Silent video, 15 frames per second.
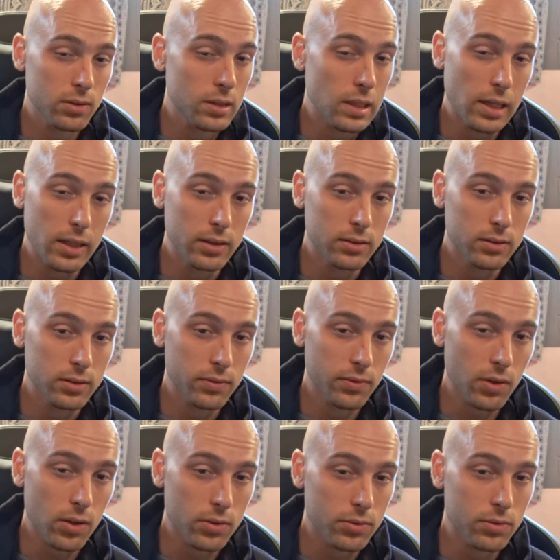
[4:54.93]
tens of
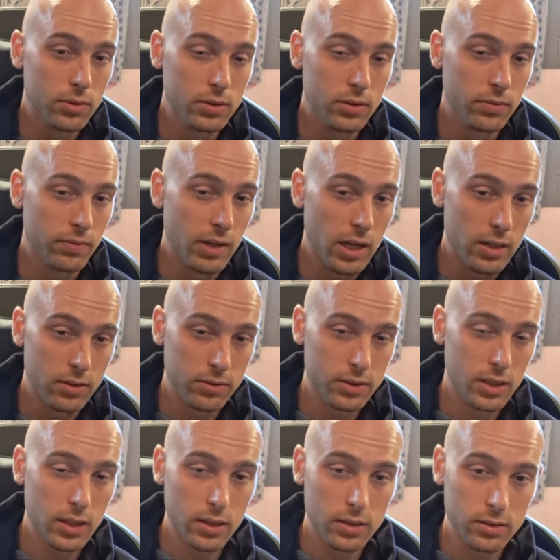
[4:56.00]
hundreds of
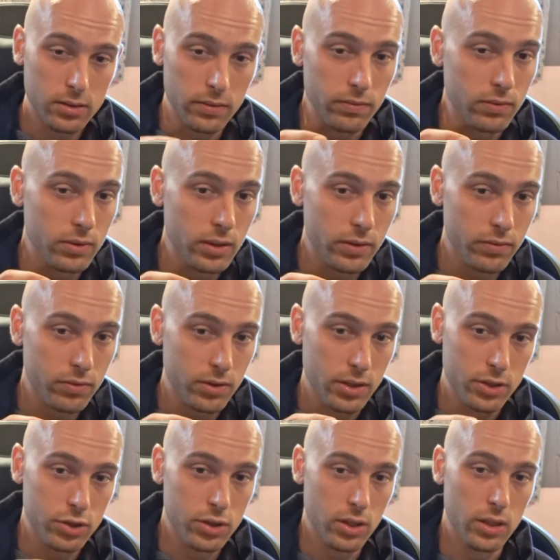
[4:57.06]
nanoseconds of
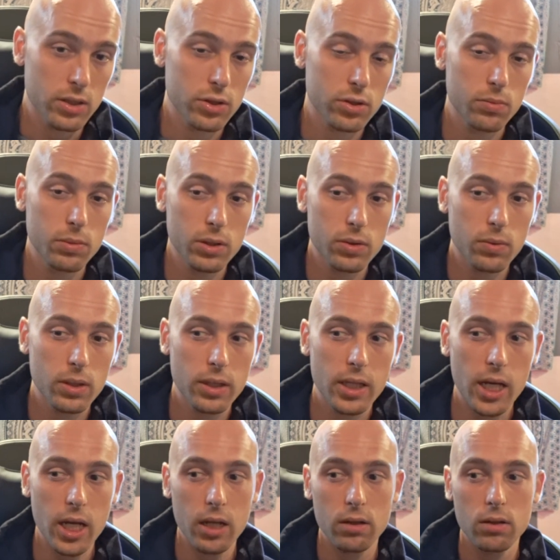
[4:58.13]
differentiation between
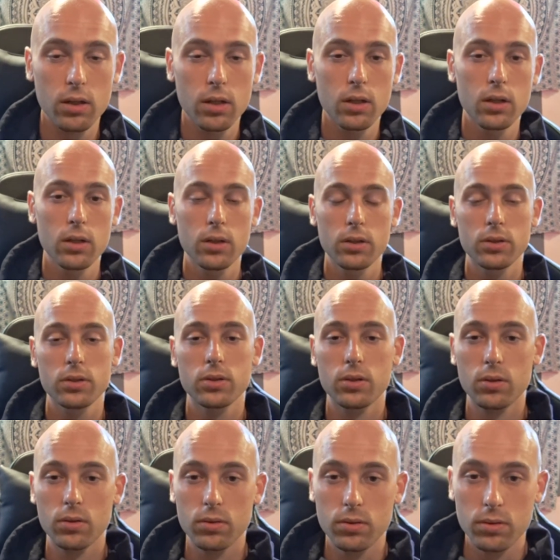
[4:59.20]
that.
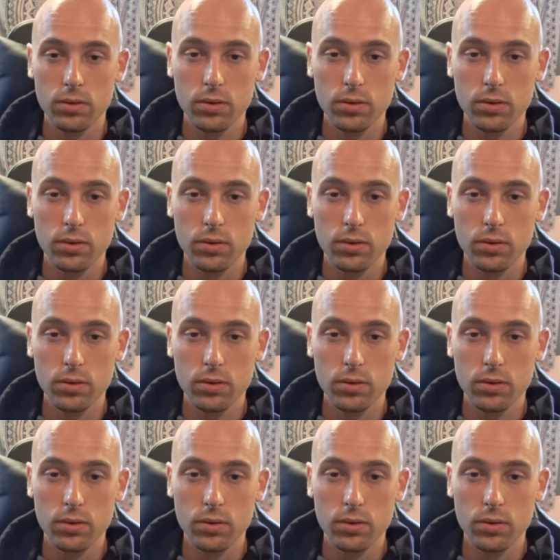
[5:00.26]
So